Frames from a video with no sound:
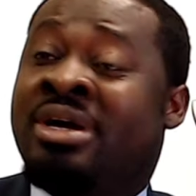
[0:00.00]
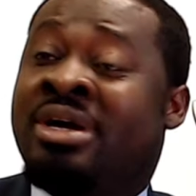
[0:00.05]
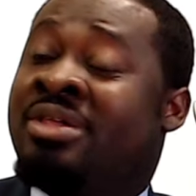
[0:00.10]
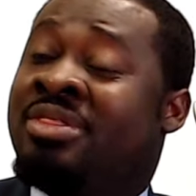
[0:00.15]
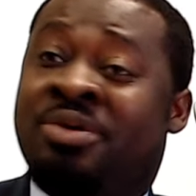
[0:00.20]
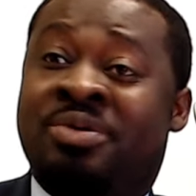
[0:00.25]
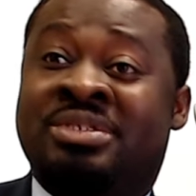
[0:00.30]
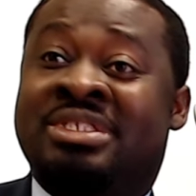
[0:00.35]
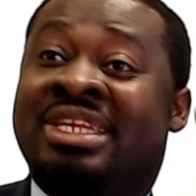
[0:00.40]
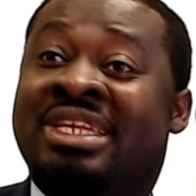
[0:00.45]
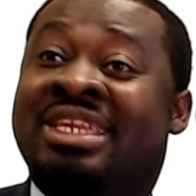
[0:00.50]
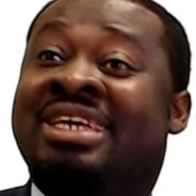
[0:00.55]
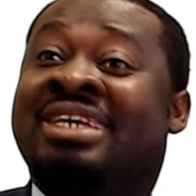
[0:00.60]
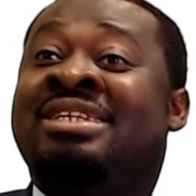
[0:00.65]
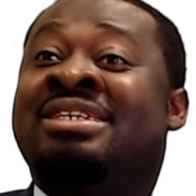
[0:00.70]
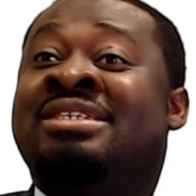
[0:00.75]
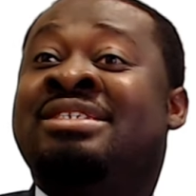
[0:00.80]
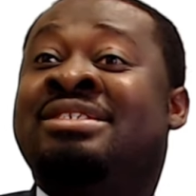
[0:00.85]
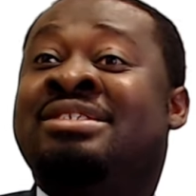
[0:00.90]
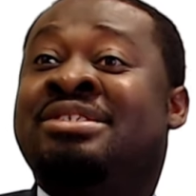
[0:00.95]
there was a
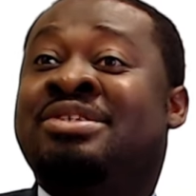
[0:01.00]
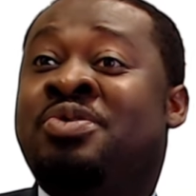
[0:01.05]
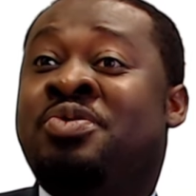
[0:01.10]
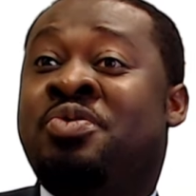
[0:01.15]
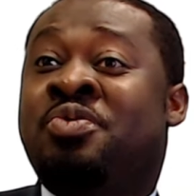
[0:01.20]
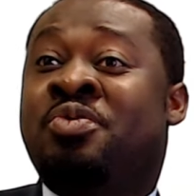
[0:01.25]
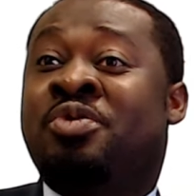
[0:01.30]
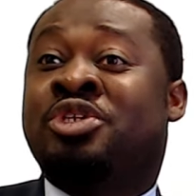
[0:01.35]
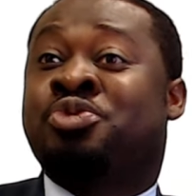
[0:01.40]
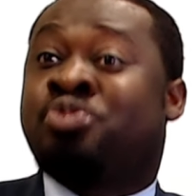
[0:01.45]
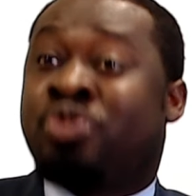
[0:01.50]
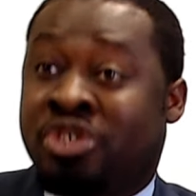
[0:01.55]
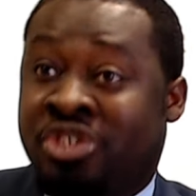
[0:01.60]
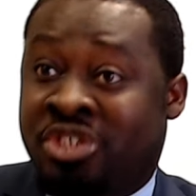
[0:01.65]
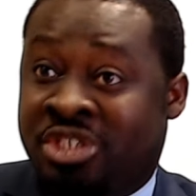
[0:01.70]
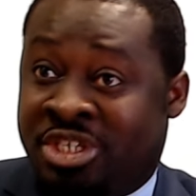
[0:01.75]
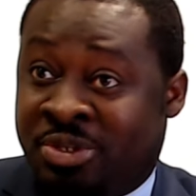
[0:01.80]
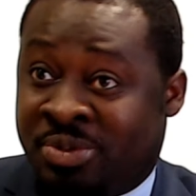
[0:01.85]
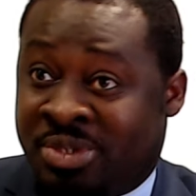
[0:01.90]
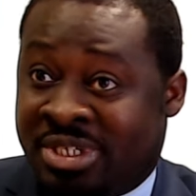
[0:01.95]
lady who was
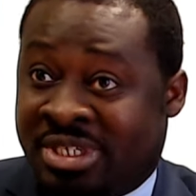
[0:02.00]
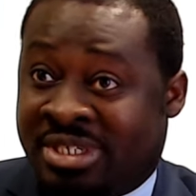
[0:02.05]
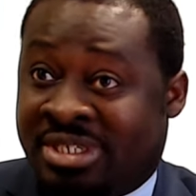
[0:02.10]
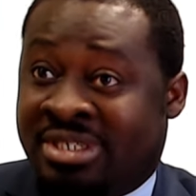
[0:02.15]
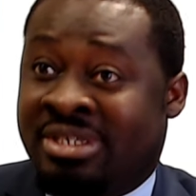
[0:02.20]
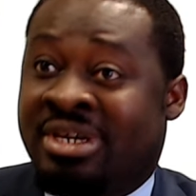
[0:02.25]
prosecuted